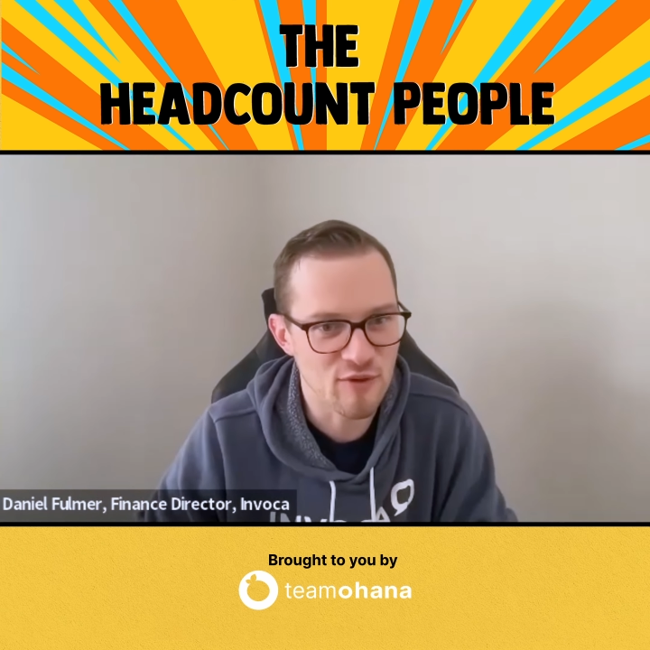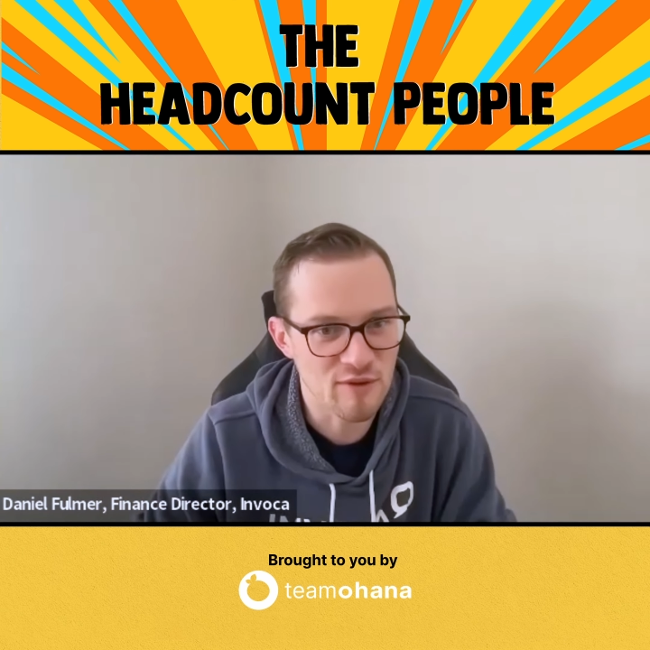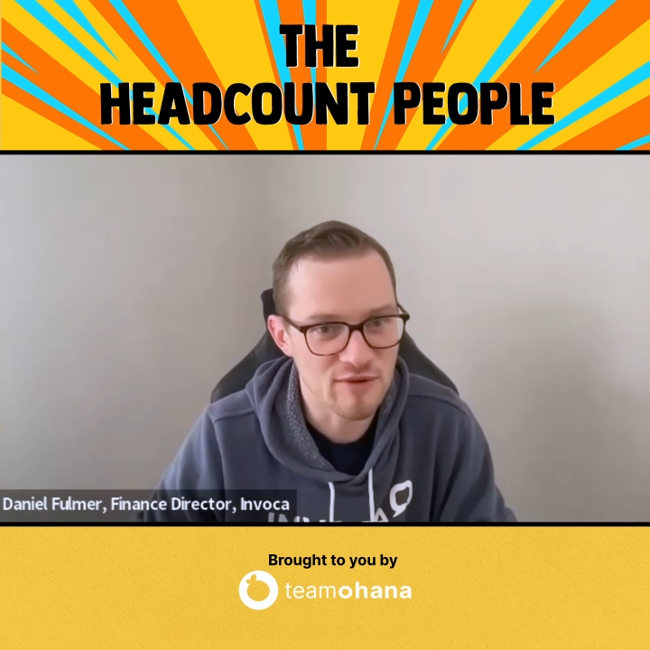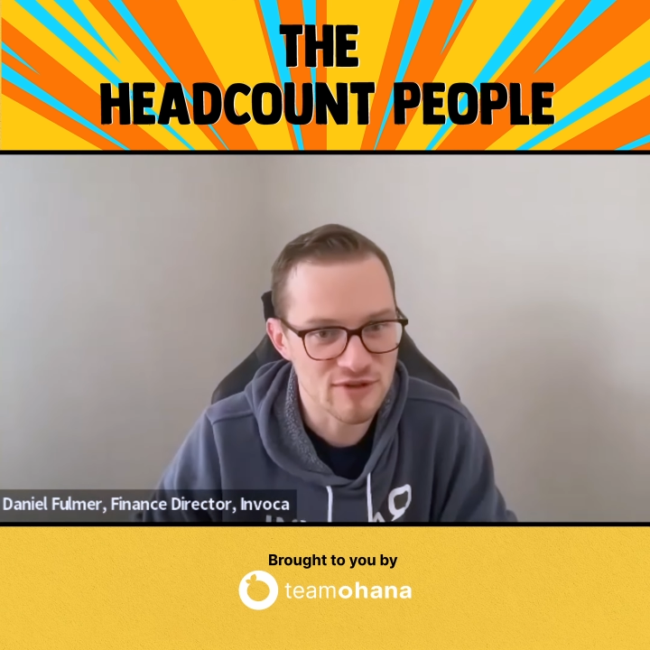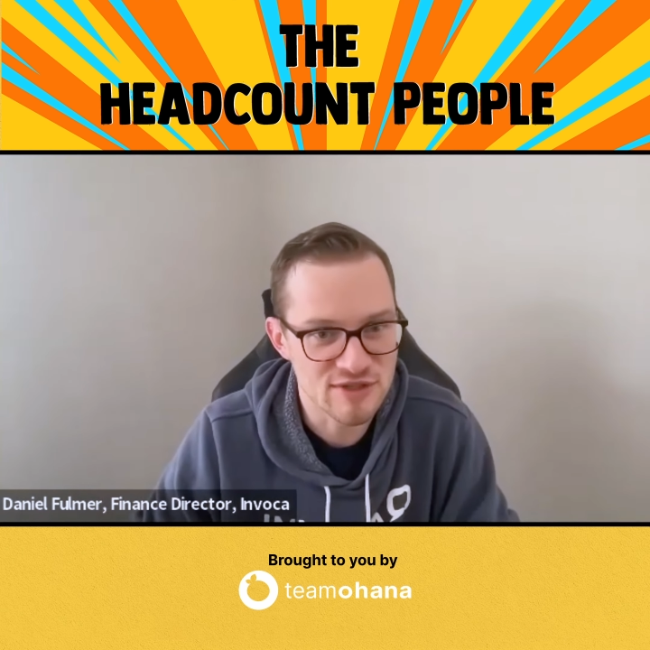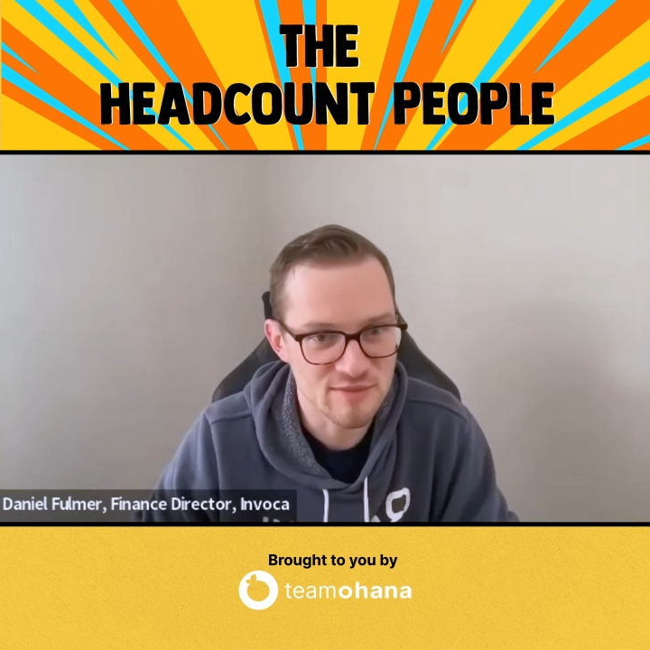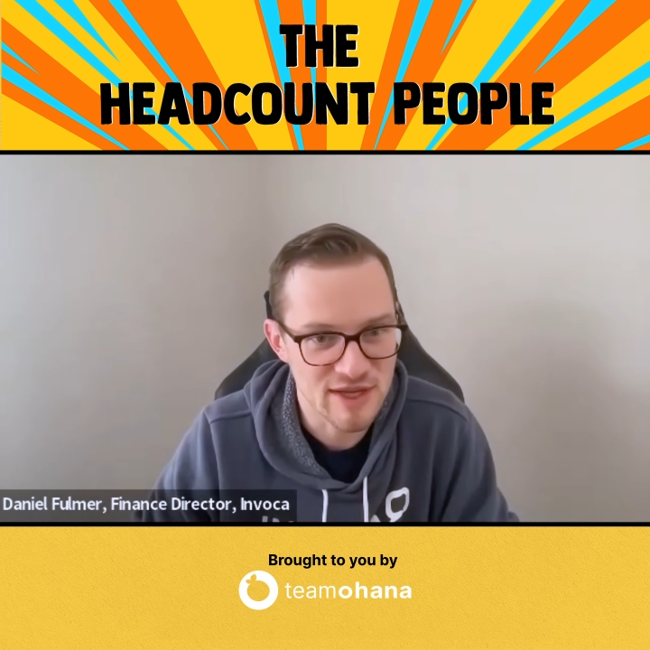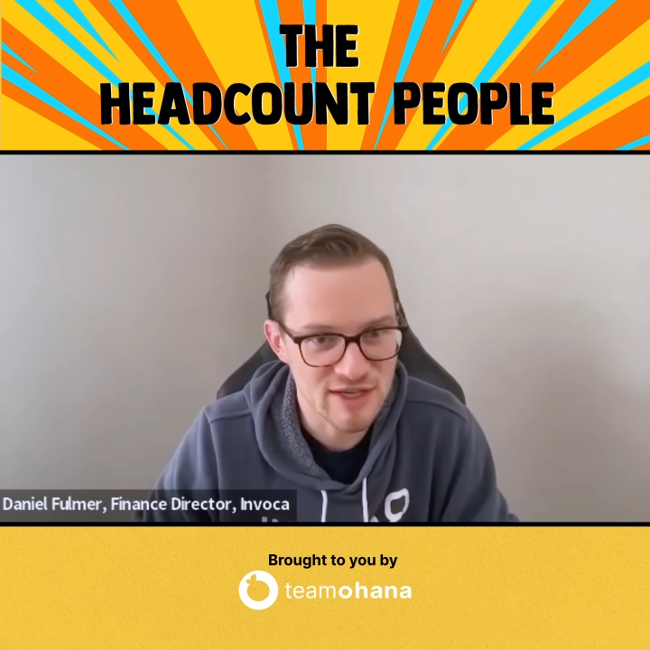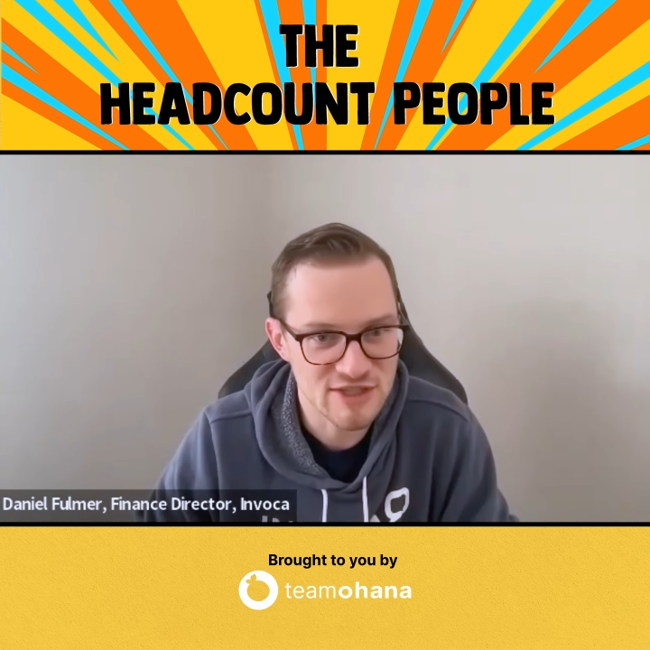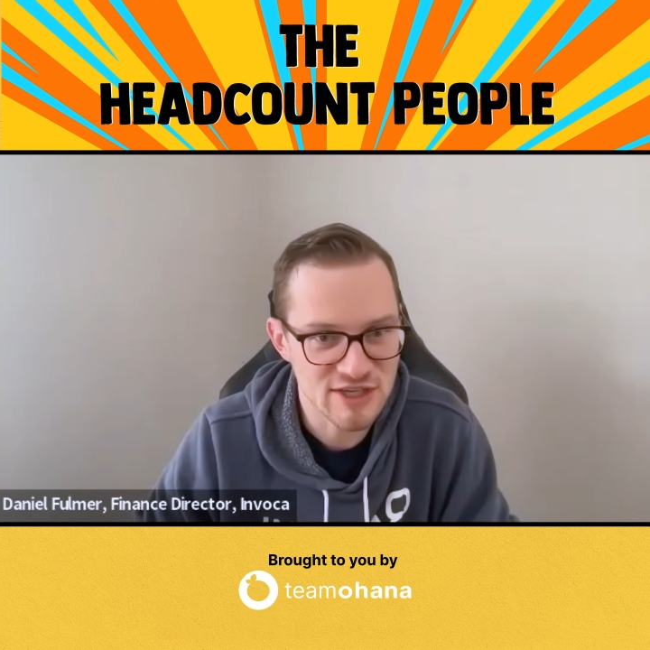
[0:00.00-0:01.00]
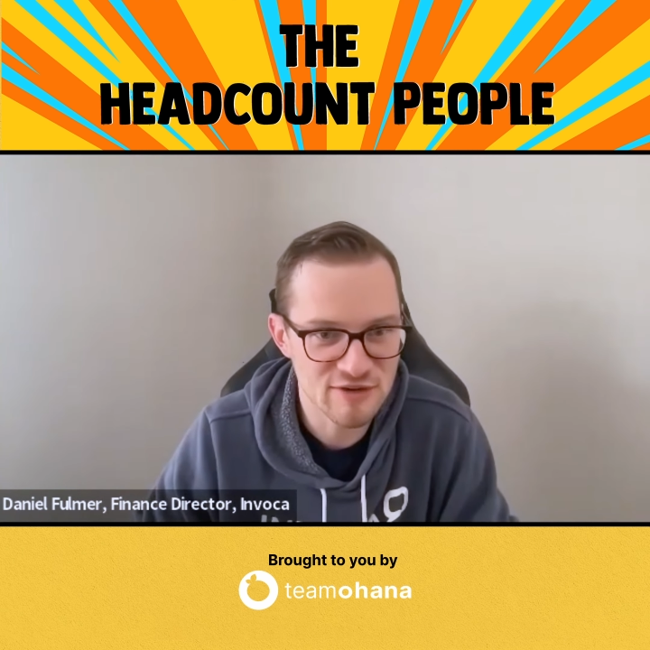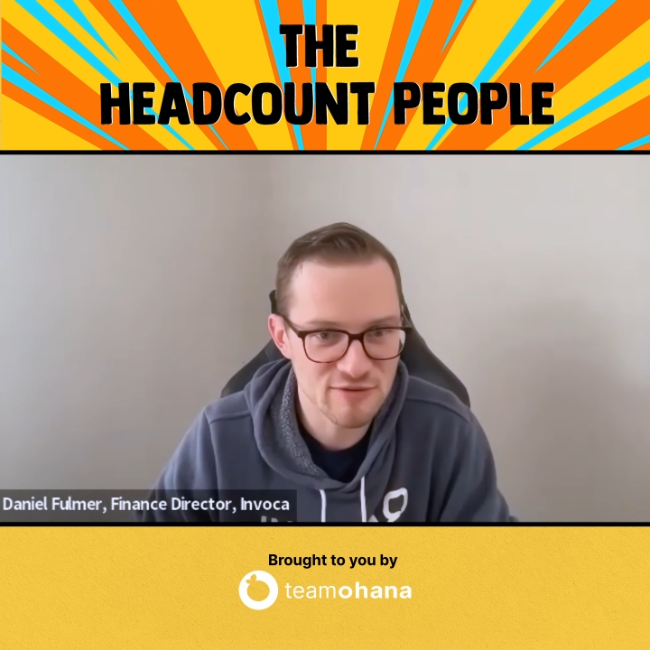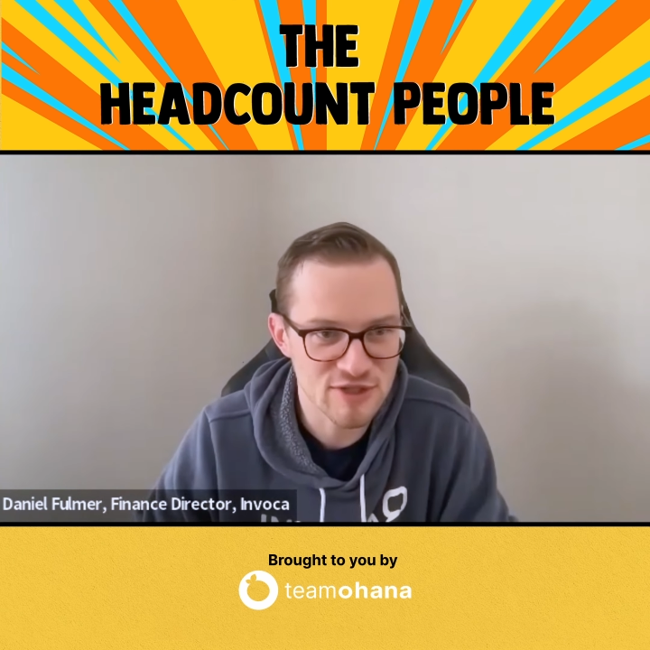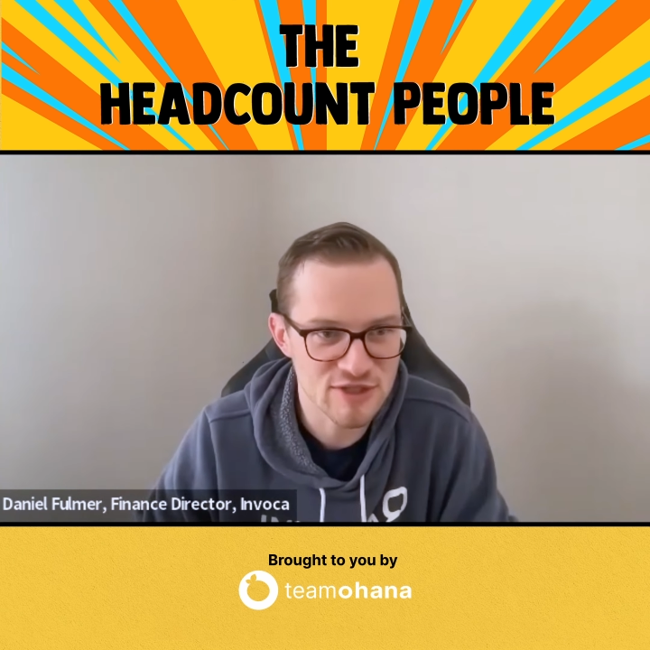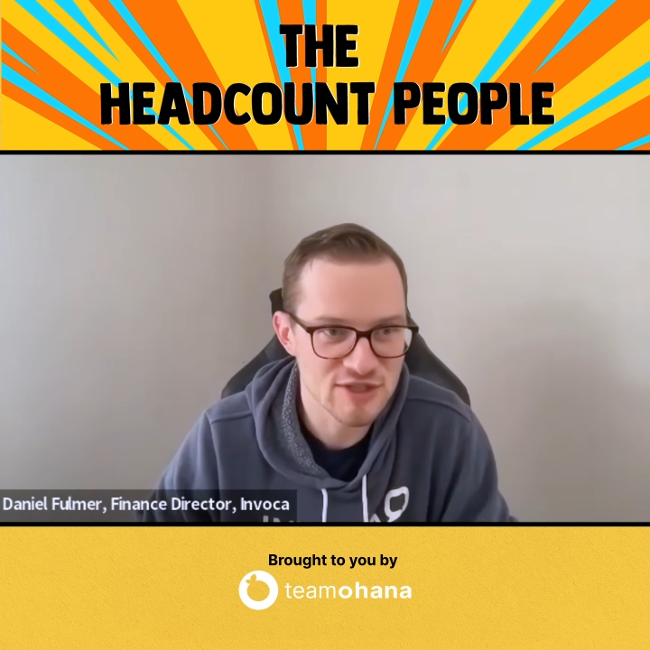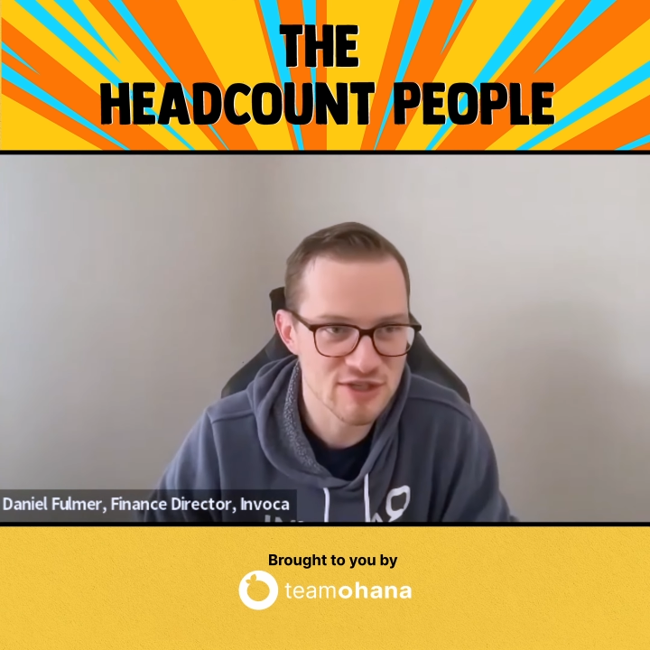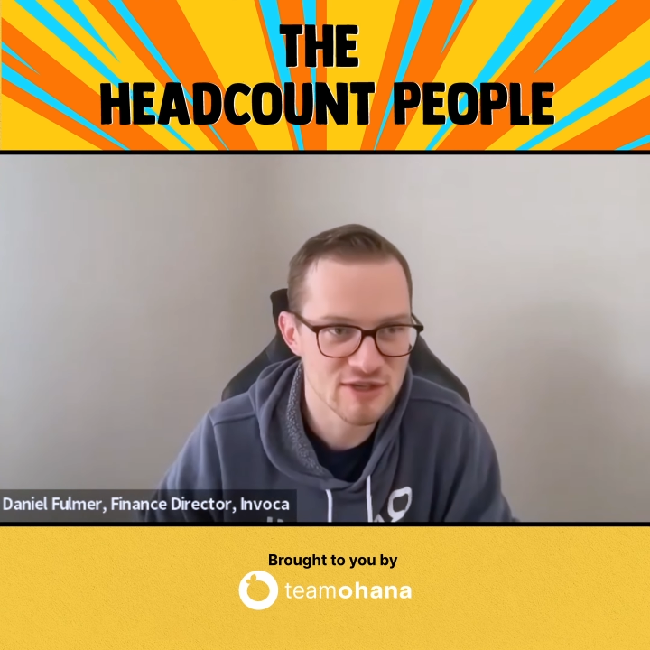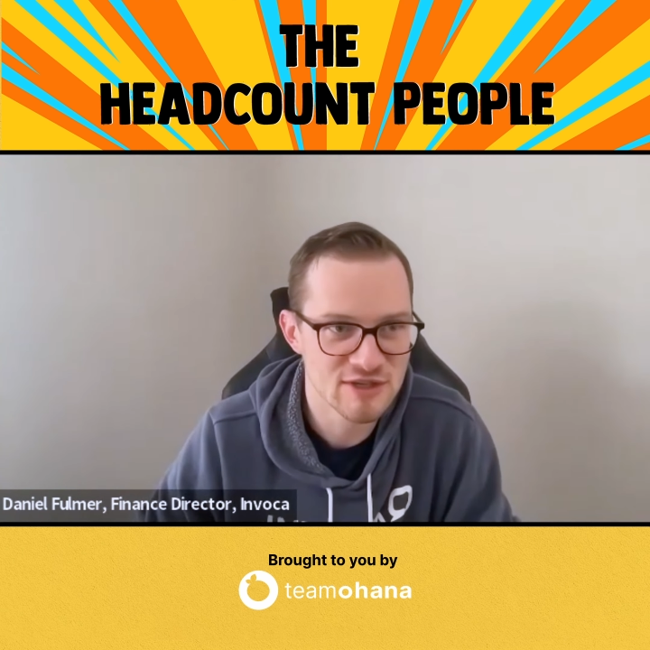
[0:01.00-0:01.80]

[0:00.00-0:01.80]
one person managing it, which